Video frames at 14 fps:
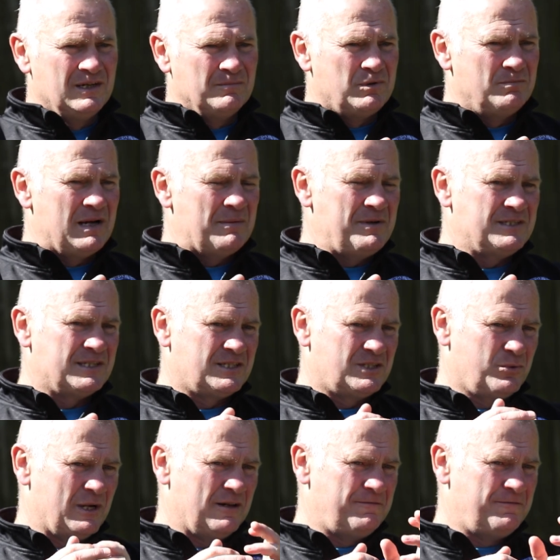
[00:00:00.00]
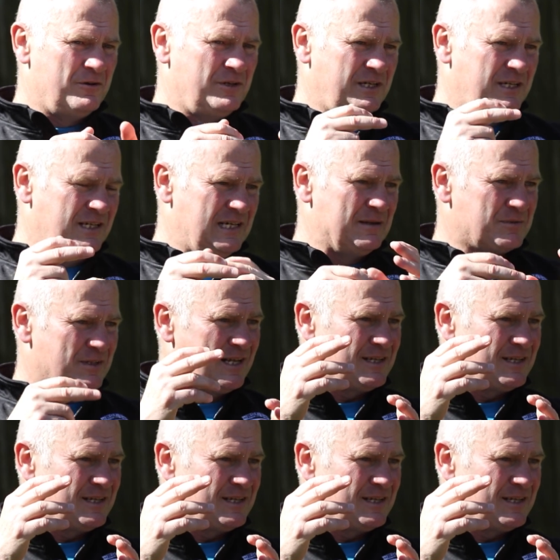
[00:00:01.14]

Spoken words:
But maybe it's the 12, 13 games